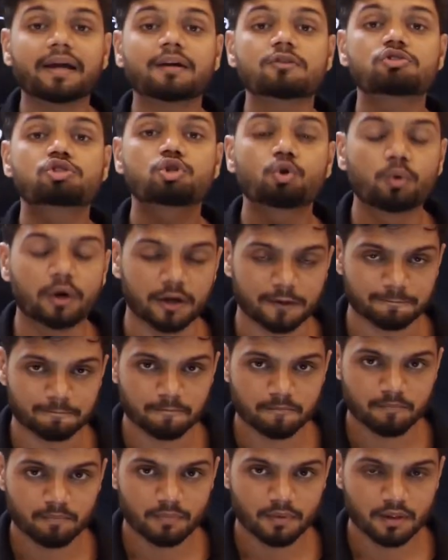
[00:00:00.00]
a sugar.
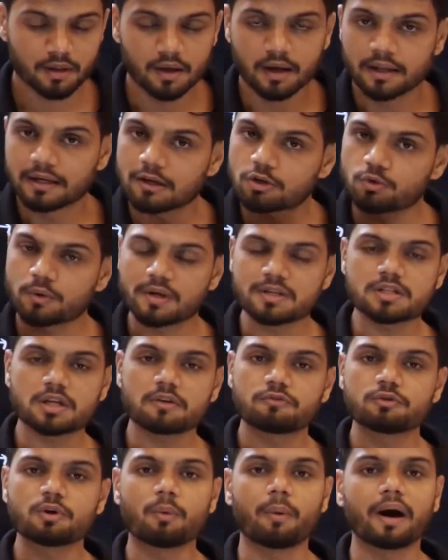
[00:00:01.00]
Now students,
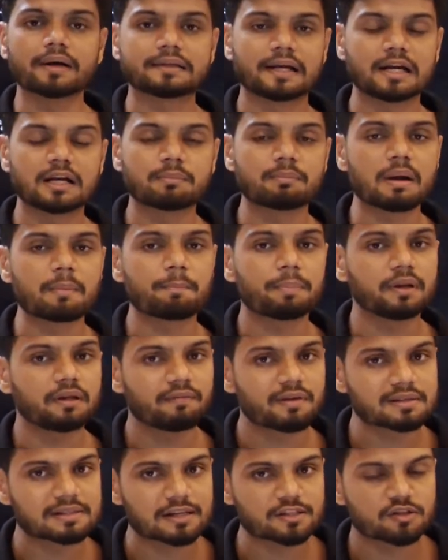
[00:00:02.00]
if you have attended my
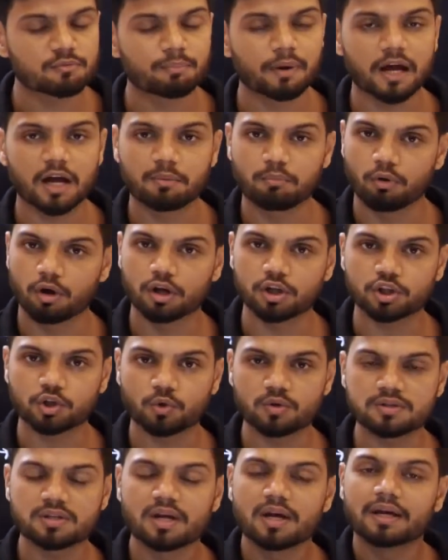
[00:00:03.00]
previous class of
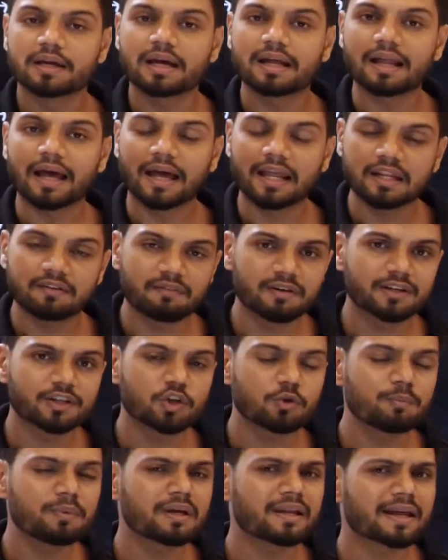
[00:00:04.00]
biomolecules, can anyone
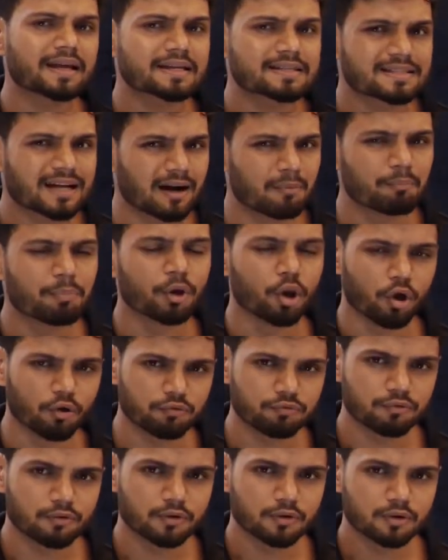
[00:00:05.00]
give me an example of
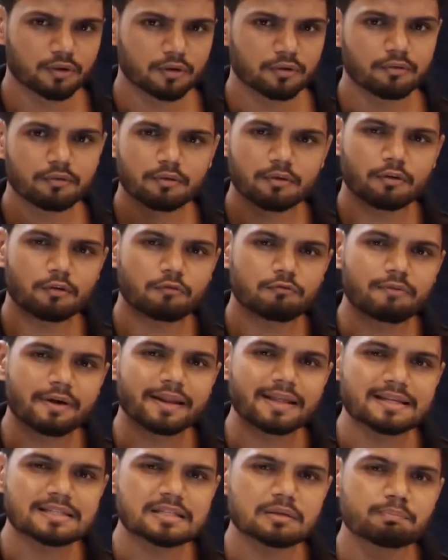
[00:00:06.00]

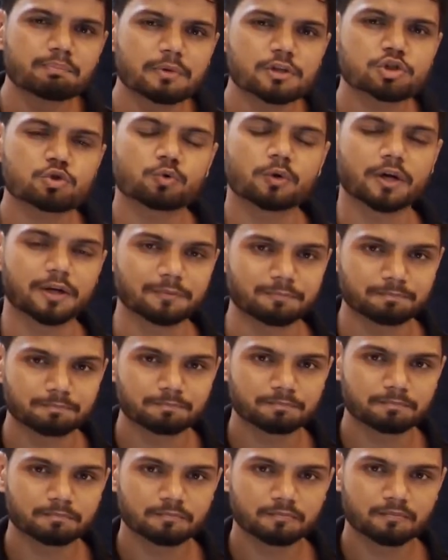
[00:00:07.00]
very simple sugar?
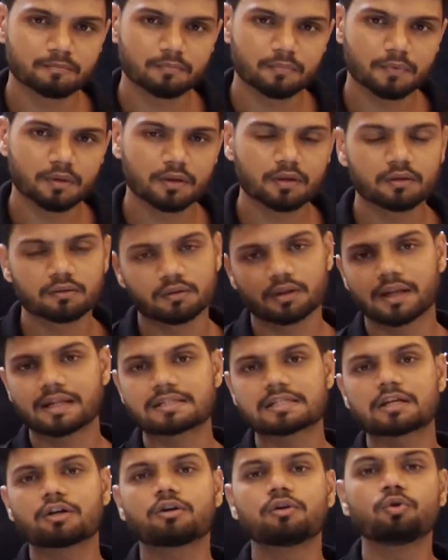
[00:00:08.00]
Let's
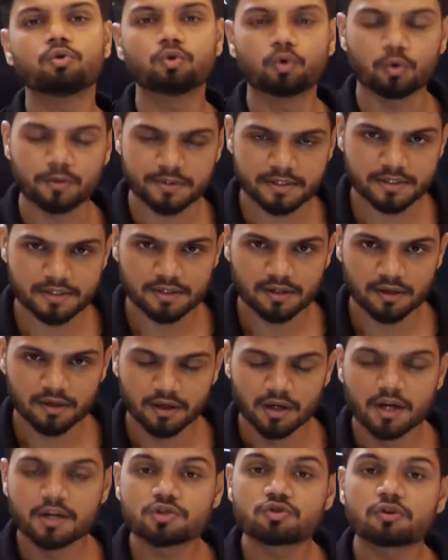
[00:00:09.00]
say glucose.
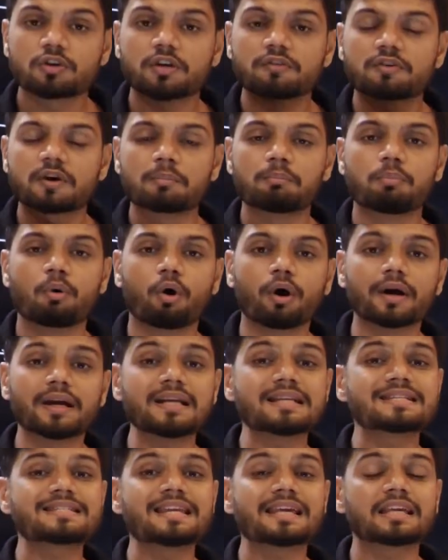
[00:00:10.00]
So if our body
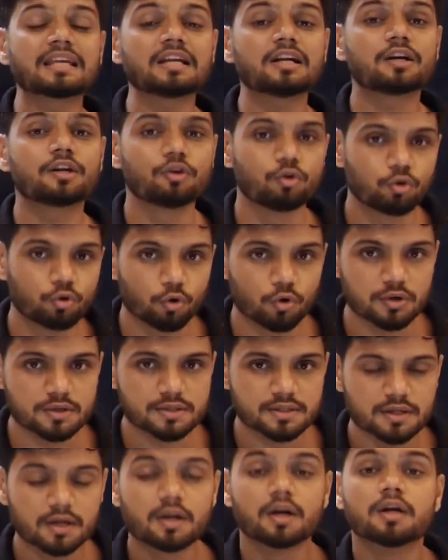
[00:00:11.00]
is taking
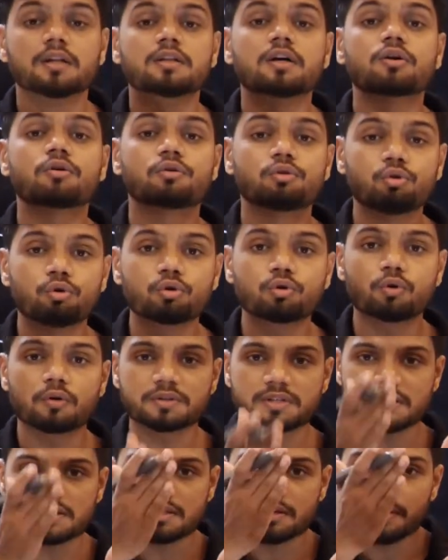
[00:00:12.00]
glucose, the glucose
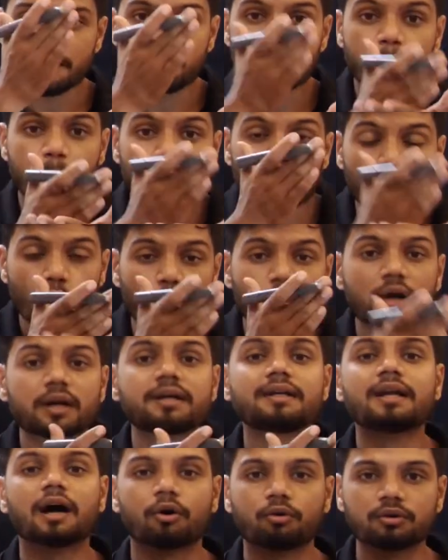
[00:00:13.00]
is broken
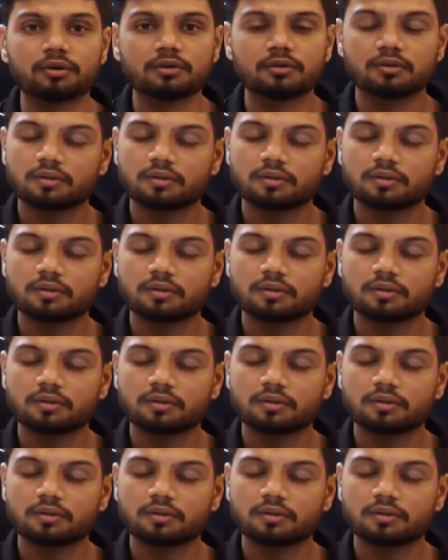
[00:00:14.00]
down